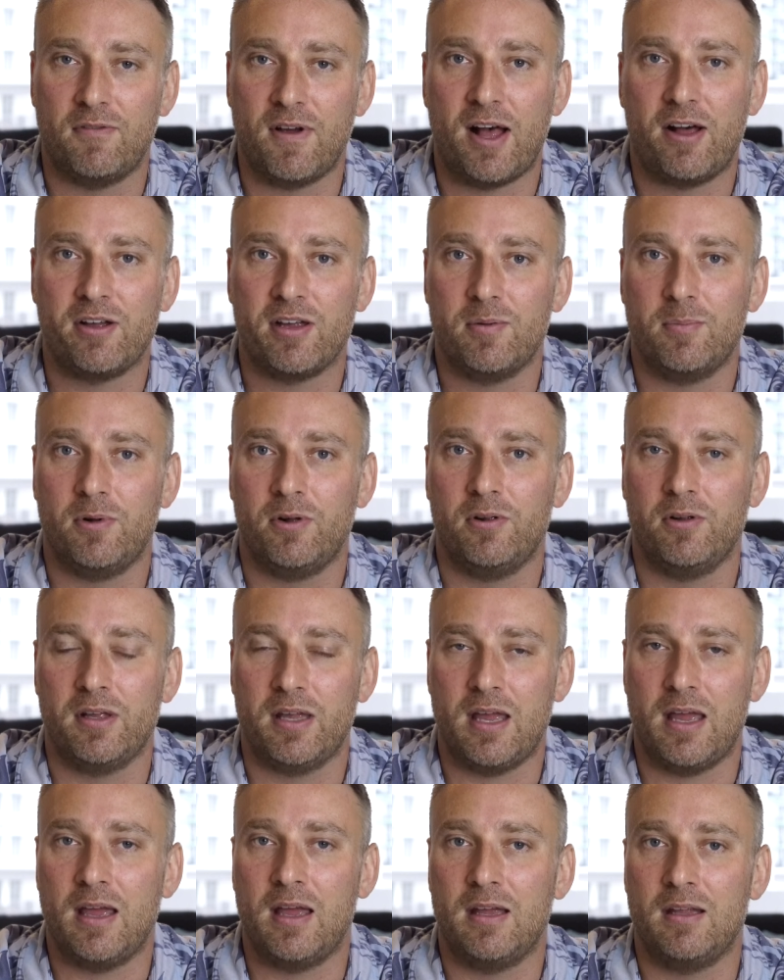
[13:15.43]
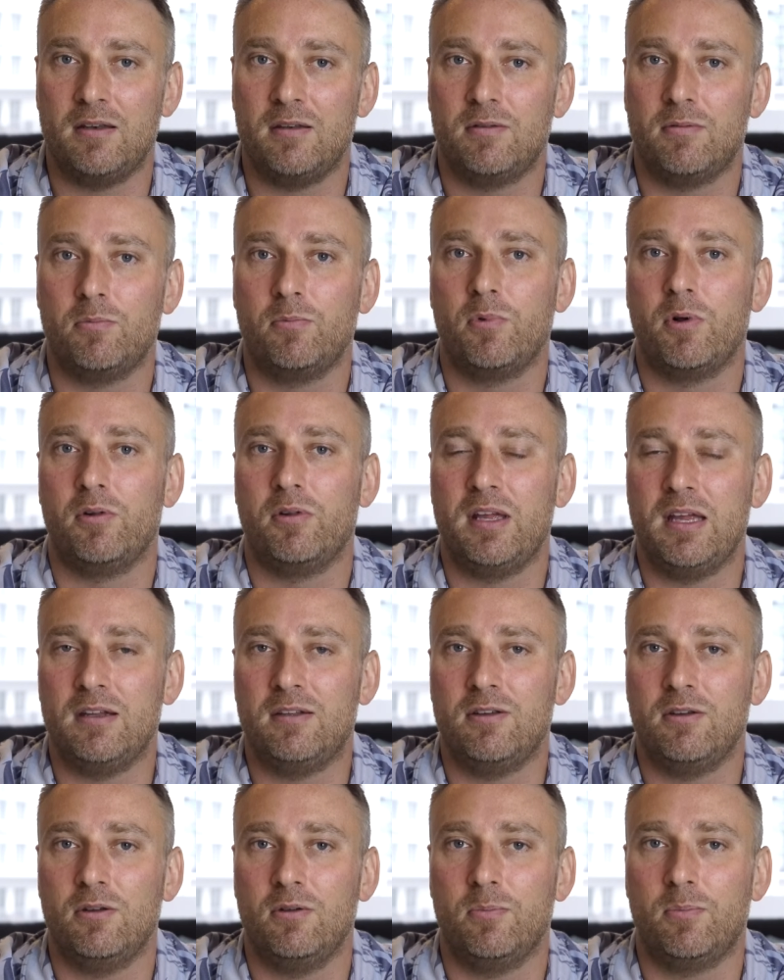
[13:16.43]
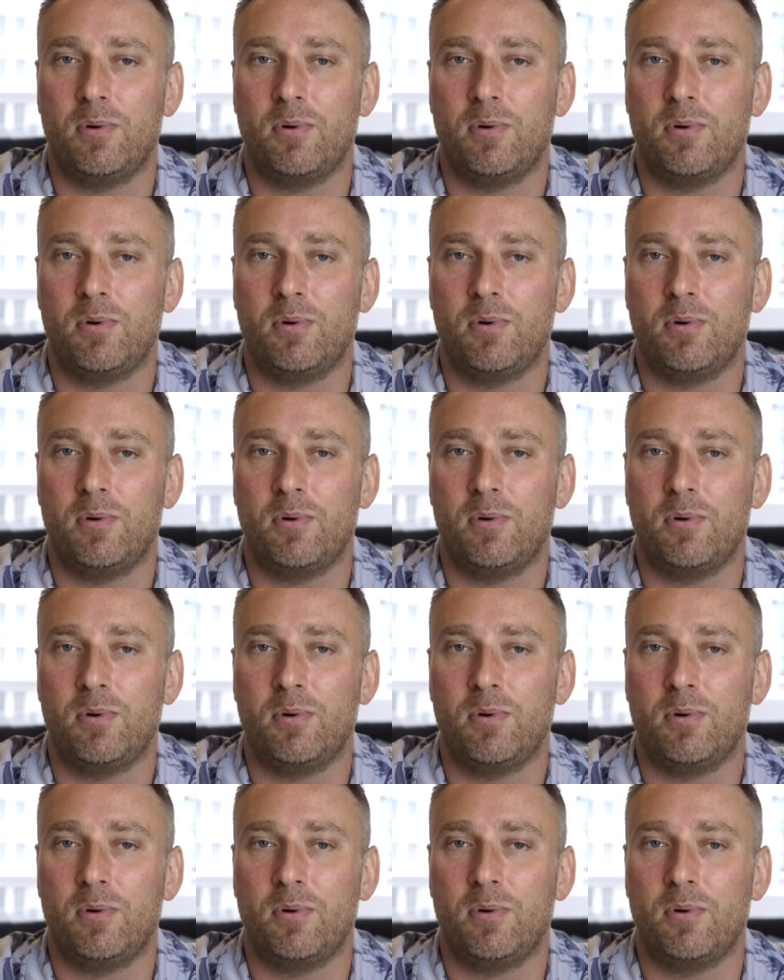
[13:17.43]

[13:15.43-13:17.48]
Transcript: valuable and will lead to